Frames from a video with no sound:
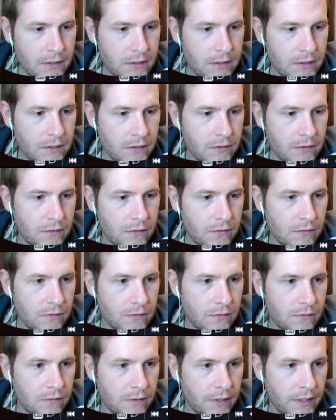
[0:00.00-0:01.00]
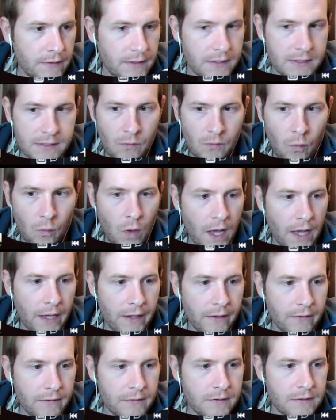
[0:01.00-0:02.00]
2, and this is a
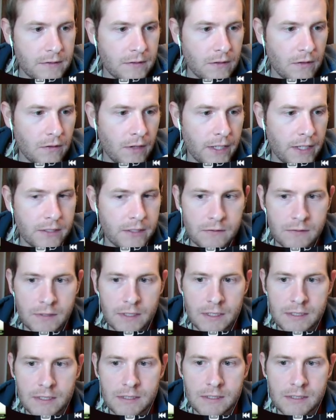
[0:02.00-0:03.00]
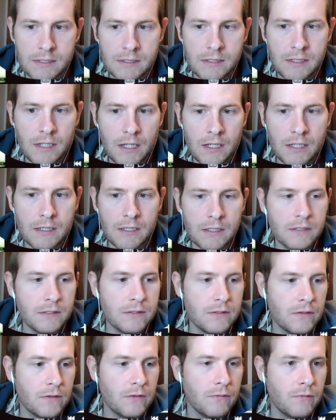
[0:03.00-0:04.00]
wild, so I do get to stun.
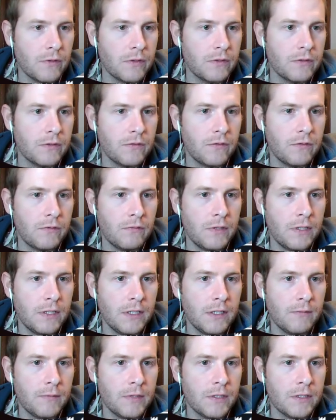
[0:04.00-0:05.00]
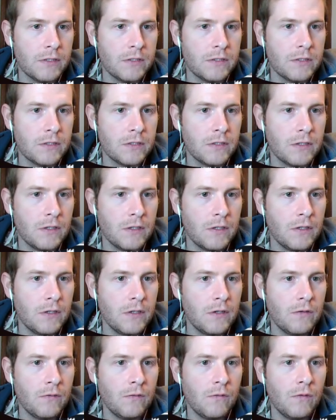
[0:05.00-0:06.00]
So we're going to do 3 damage.
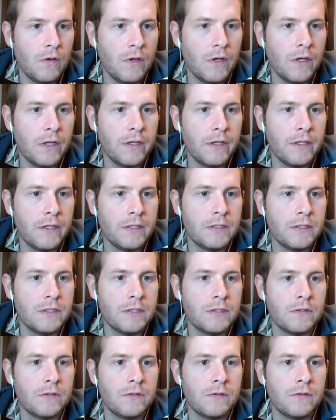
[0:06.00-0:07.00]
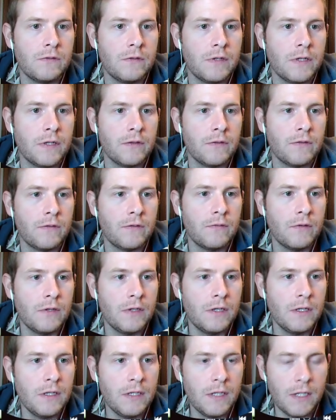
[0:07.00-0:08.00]
1, 2, and
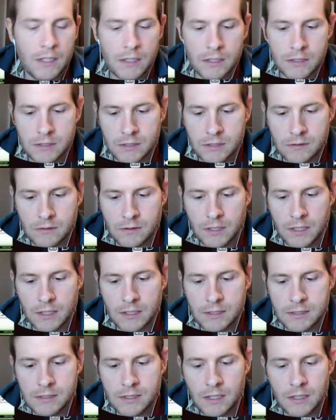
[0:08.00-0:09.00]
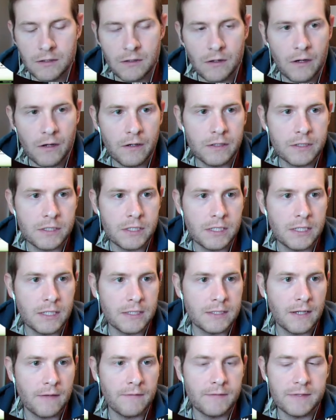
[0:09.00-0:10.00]
3, and she's going to get a stun card. She
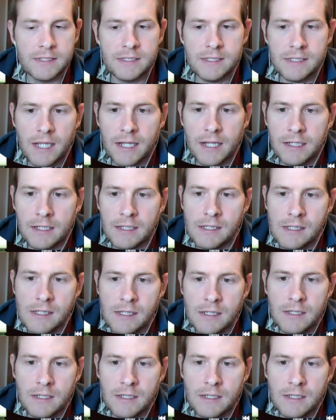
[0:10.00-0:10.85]
does have steady,